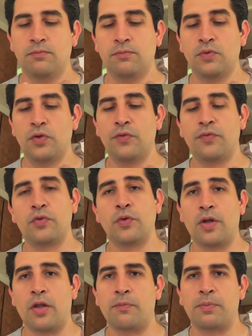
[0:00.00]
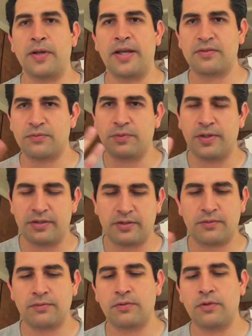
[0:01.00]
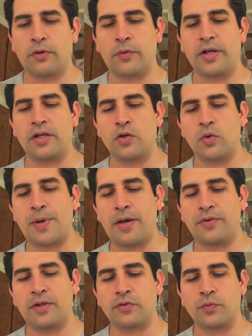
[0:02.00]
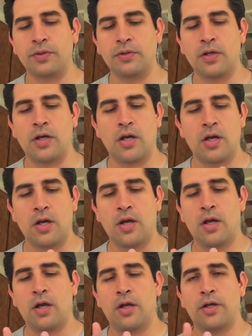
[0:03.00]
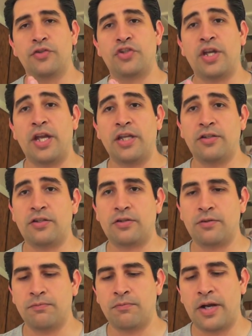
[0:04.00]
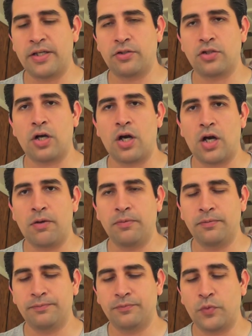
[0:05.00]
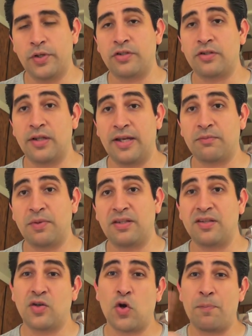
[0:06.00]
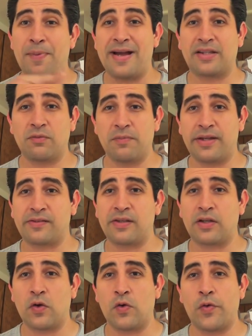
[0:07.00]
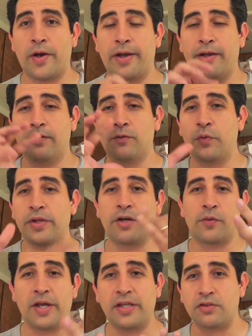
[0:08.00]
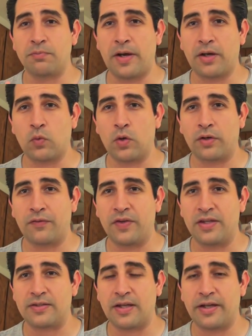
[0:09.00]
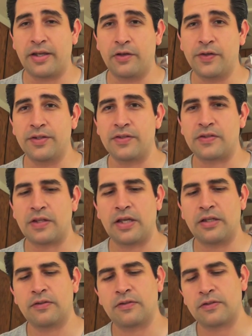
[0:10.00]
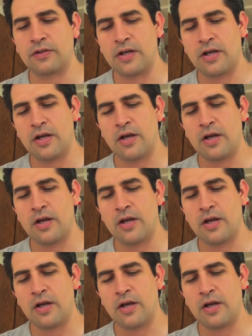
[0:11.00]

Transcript: moved to another place, which you already knew about this one. Changed my job, which led me to go back to Mexico and rearrange my work visa here in the States,